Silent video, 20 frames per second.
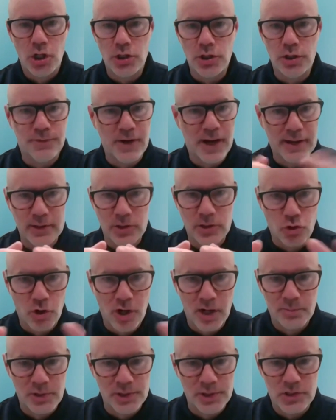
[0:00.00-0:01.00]
You've had an
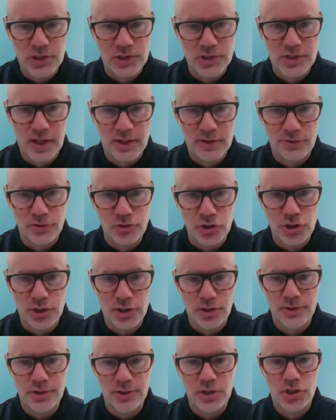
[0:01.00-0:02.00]
incredibly successful
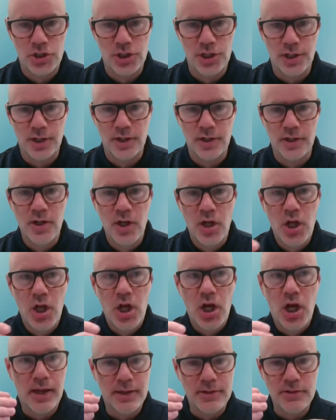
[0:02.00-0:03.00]
year this year,
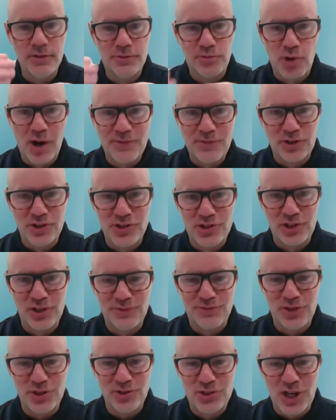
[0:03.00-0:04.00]
and you've referenced it a
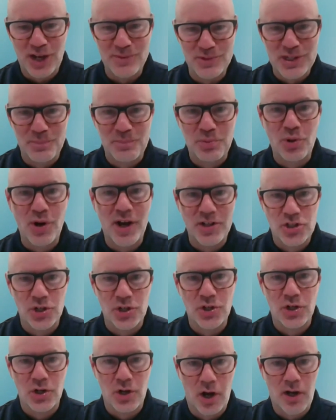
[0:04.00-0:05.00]
few times, the
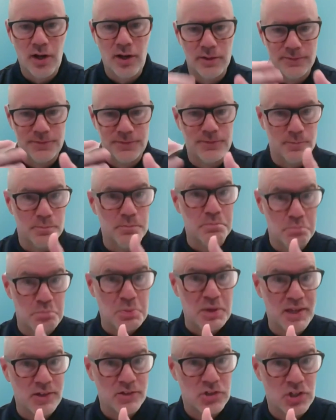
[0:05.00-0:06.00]
pressure of
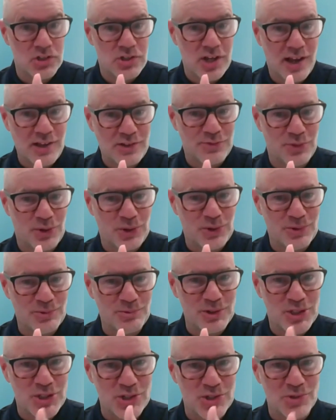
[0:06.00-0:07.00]
being successful,
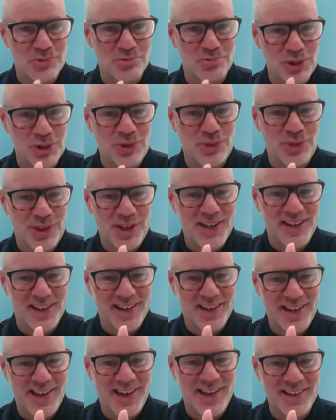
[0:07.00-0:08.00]
which is a real
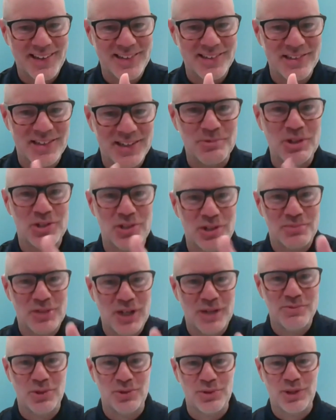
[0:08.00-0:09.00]
thing. And we
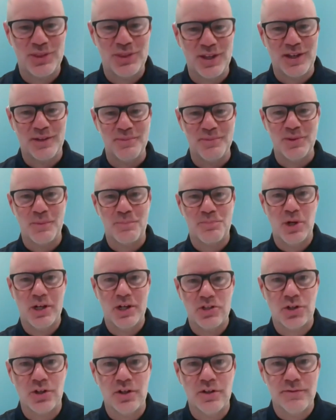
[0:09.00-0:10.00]
sometimes only think about the
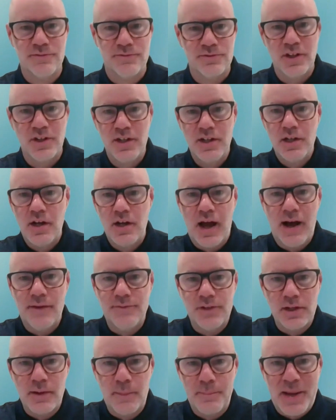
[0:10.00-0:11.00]
pressure of
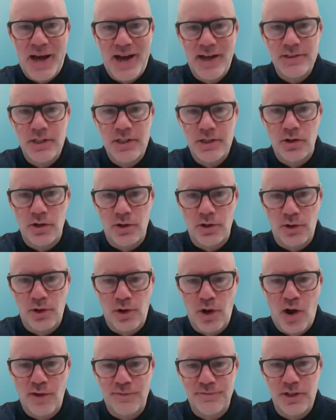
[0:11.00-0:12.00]
having a bad year or an
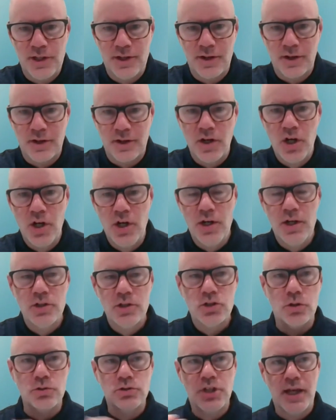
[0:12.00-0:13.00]
off year.
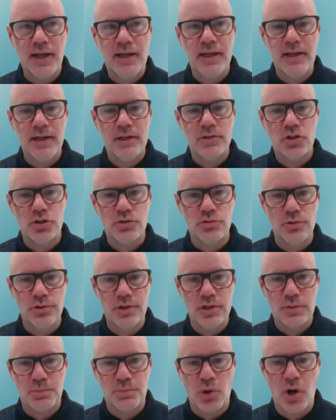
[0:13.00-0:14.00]
So taking us through
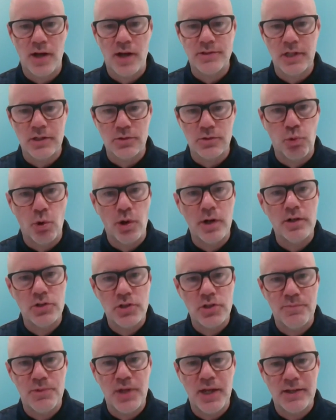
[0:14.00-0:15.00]
this process, what are
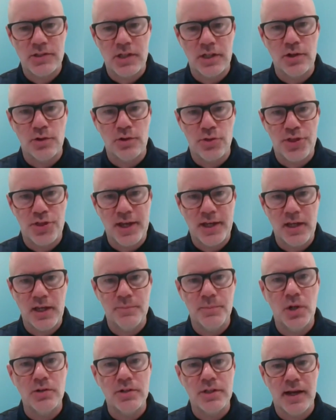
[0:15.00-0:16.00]
some things that you're thinking
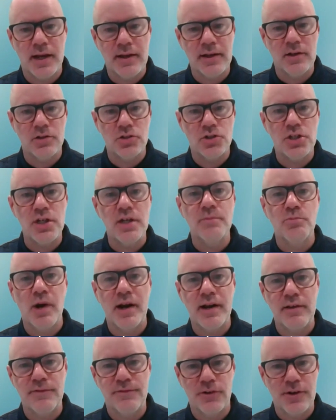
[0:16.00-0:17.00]
about getting your team
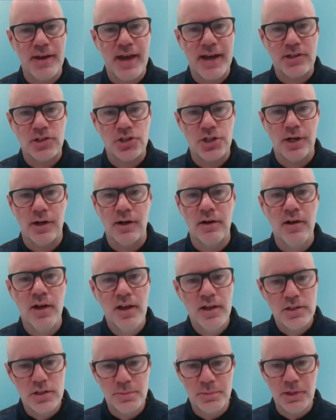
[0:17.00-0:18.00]
ready for next year
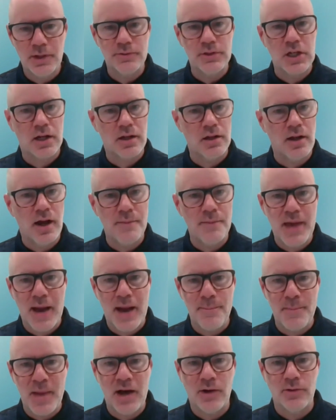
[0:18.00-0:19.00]
to be able to climb
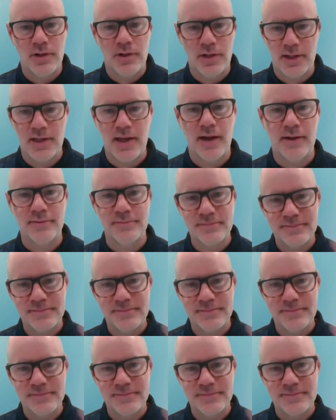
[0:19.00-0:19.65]
that mountain again?